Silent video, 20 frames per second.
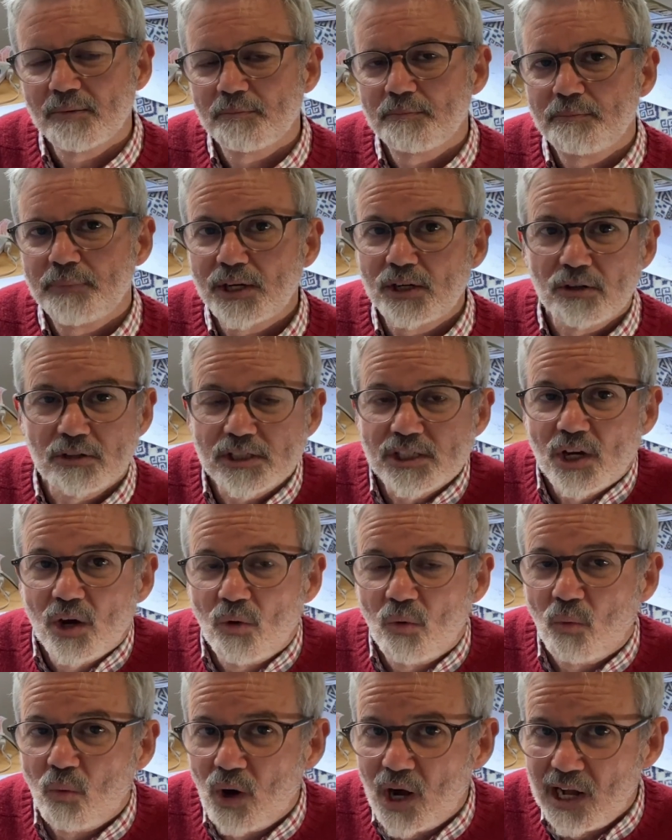Because
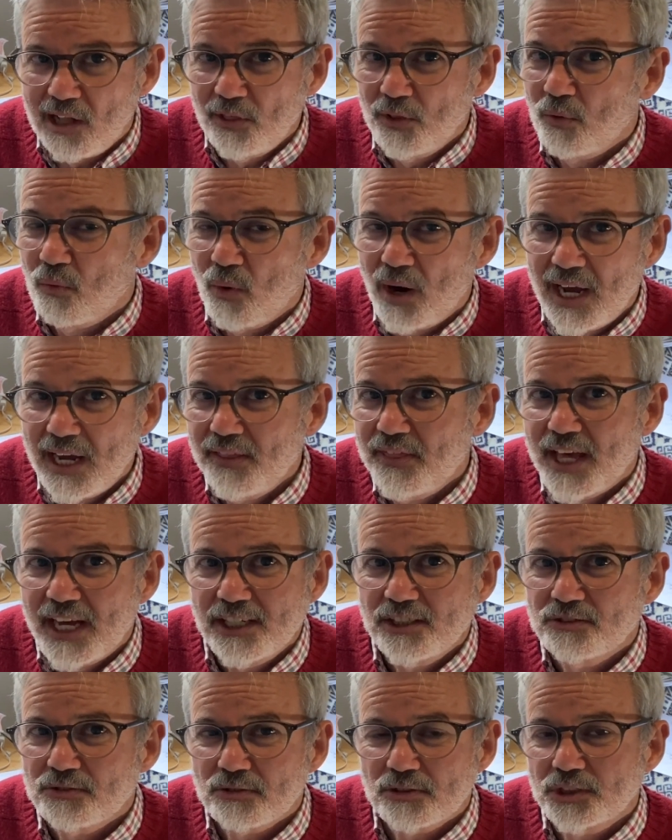while the way they
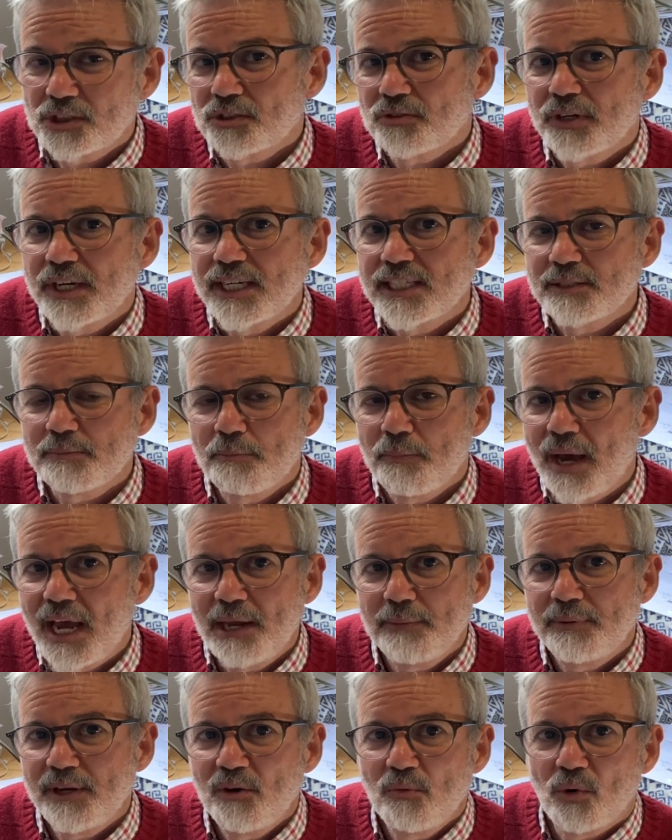draw trees may
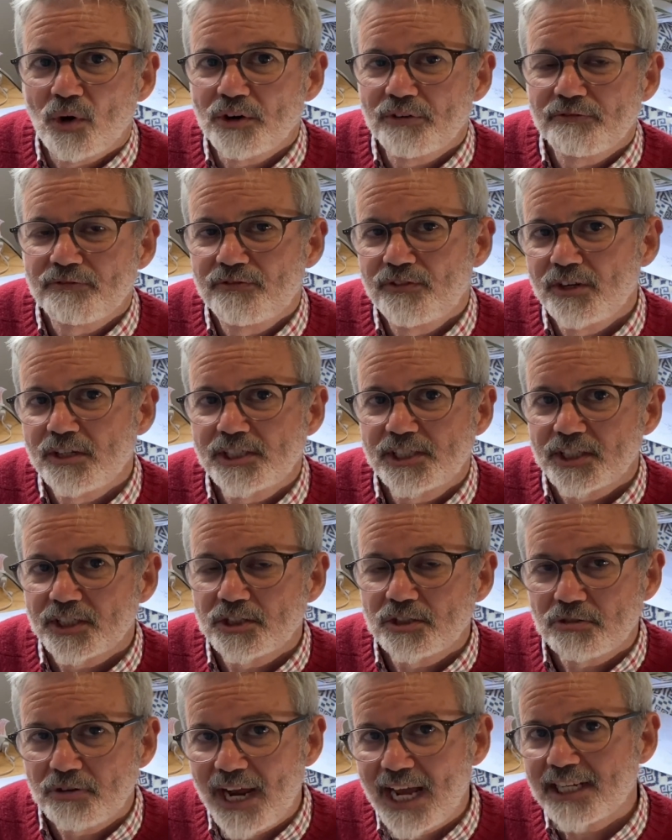be what first
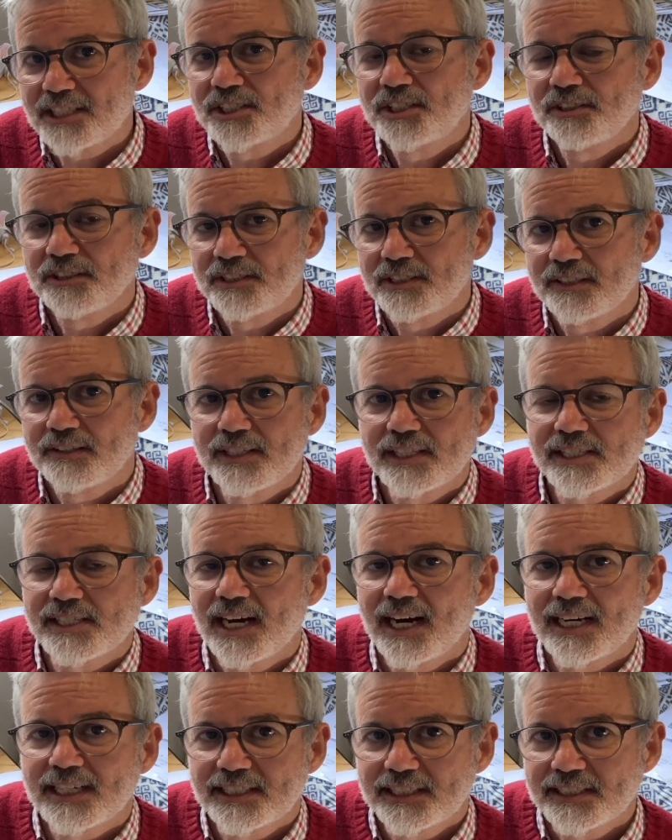attracts you to this
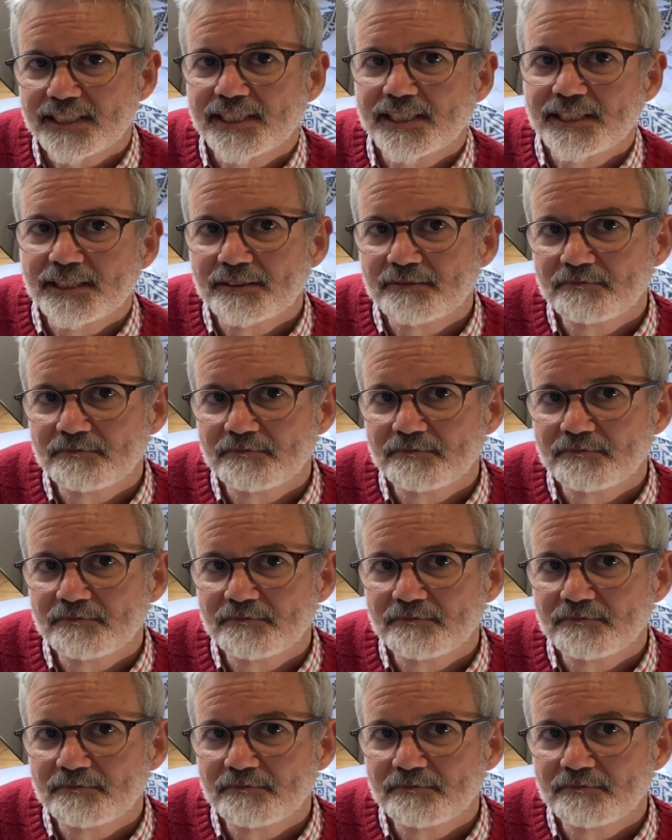artist,